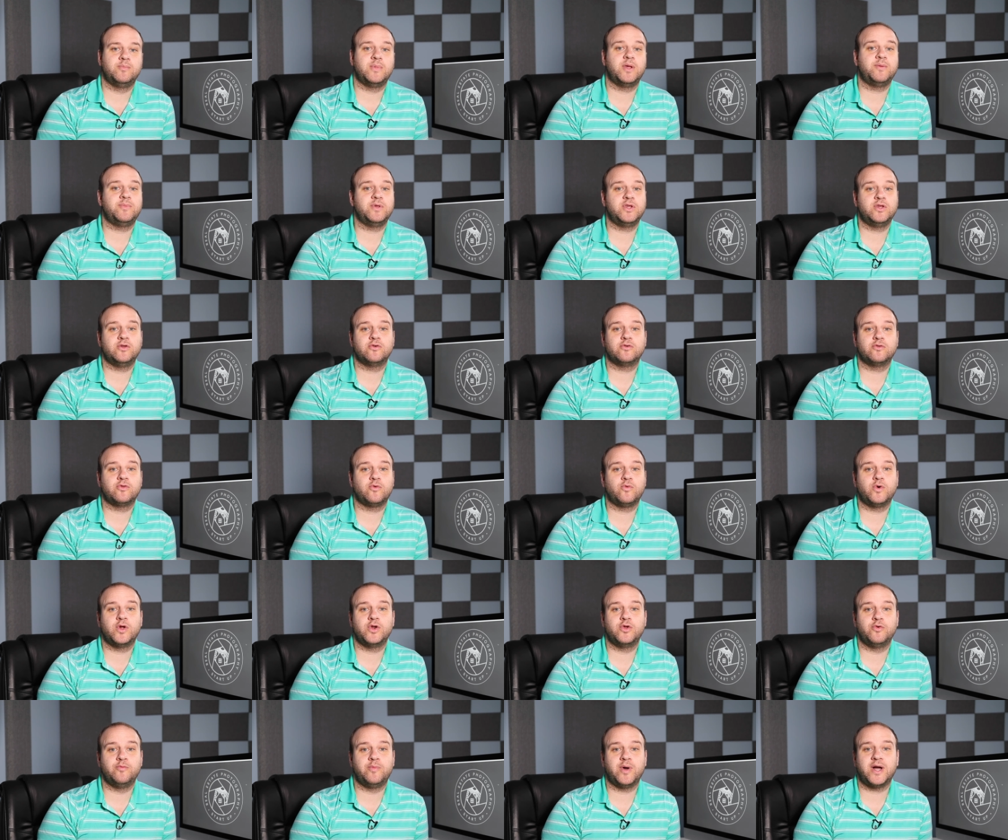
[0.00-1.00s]
Maybe you're the
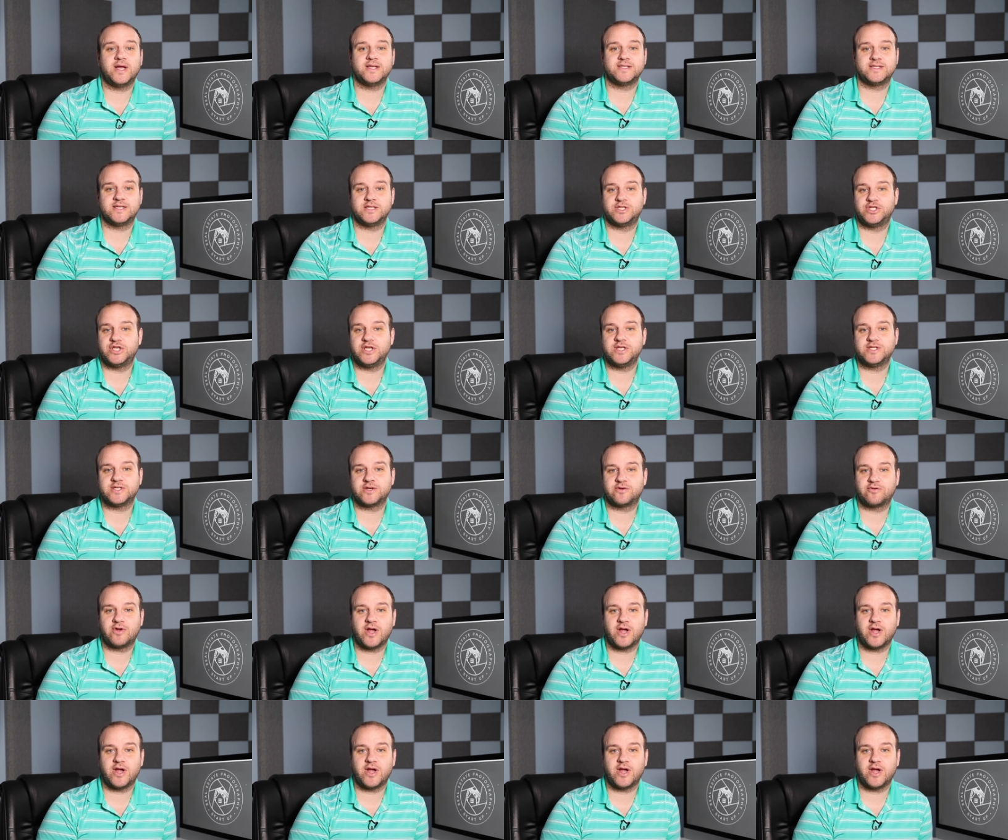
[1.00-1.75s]
one who buys the cheese and